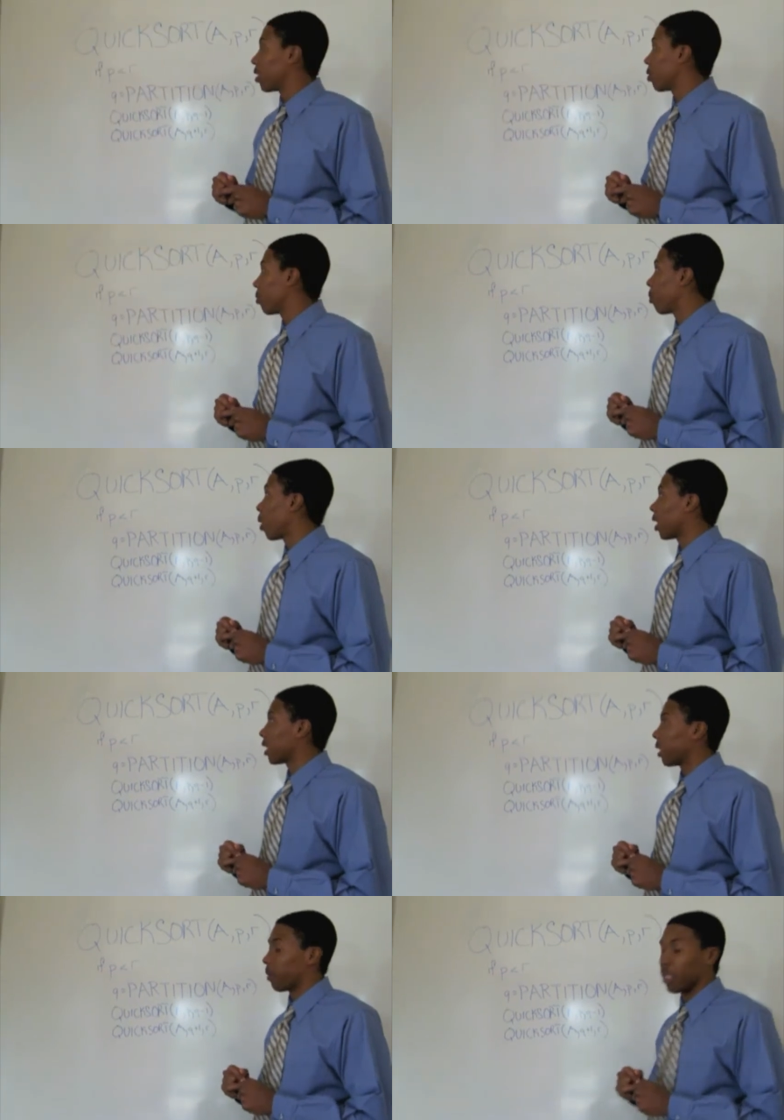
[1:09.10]
two parts
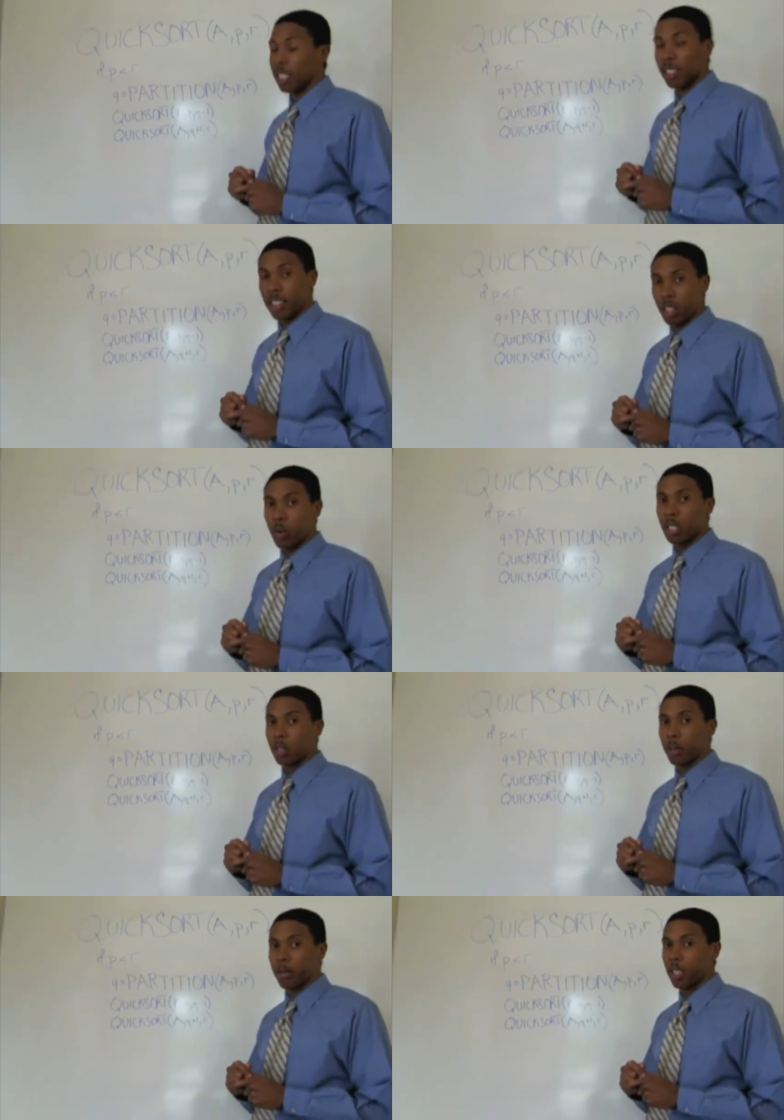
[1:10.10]
of uh, a
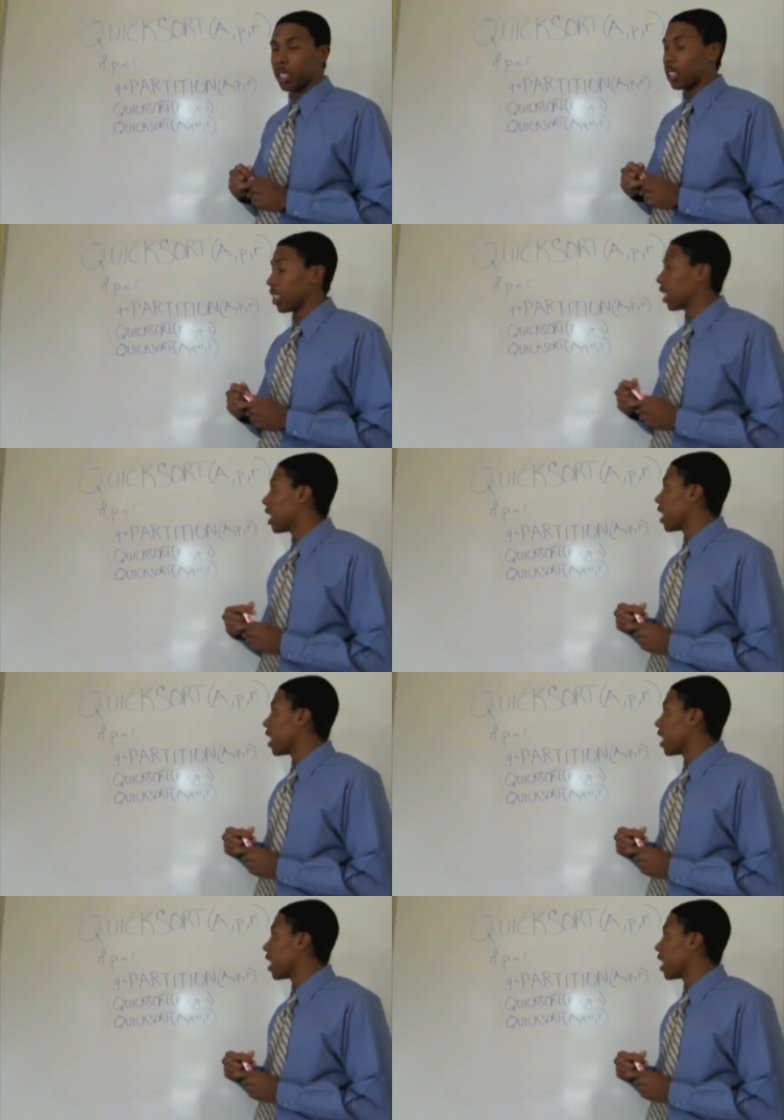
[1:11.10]
Quicksort function.